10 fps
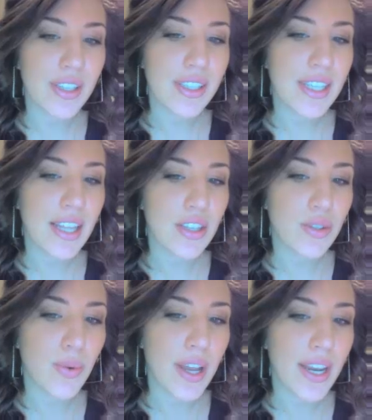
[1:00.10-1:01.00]
let's say
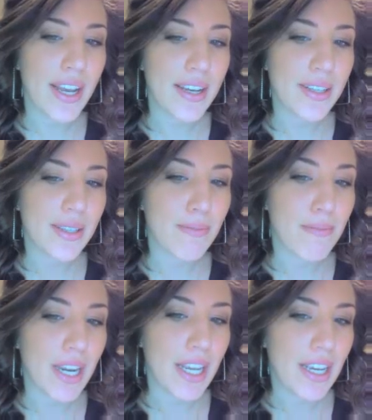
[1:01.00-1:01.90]
this one is
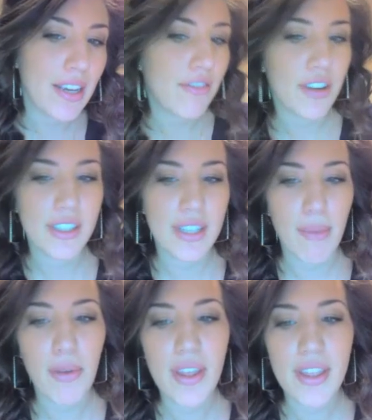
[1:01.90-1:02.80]
money, for
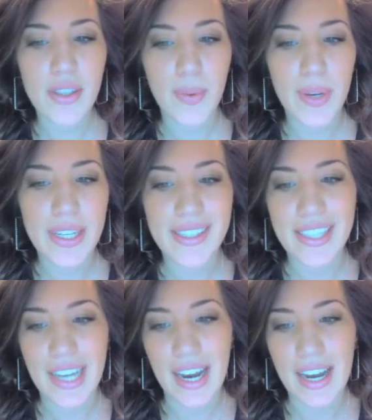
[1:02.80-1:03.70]
example, and this one is
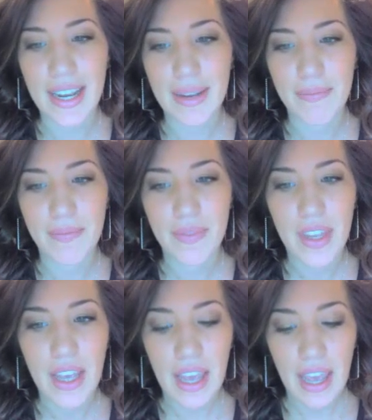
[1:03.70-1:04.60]
time.
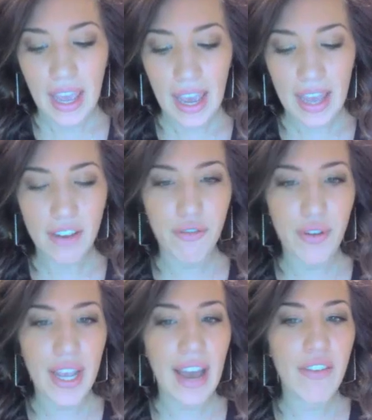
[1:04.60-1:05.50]
And if
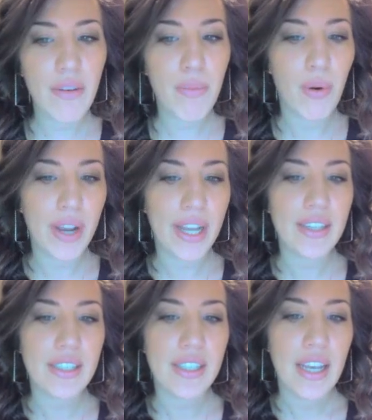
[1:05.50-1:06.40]
we have a
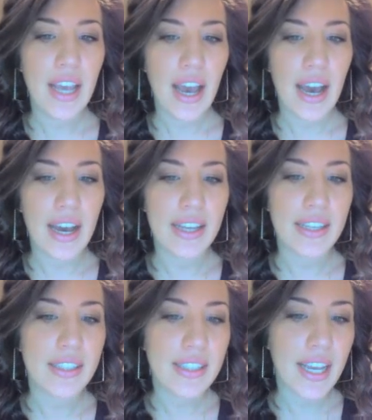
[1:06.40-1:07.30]
point,
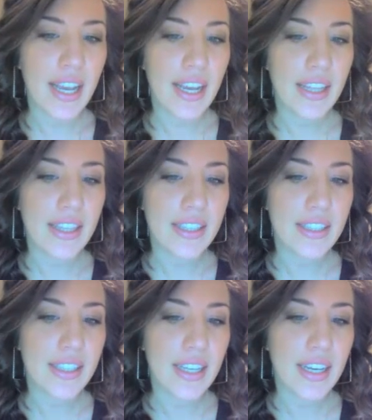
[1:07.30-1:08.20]
say
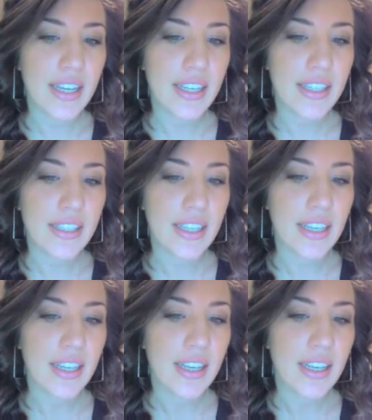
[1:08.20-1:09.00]
this is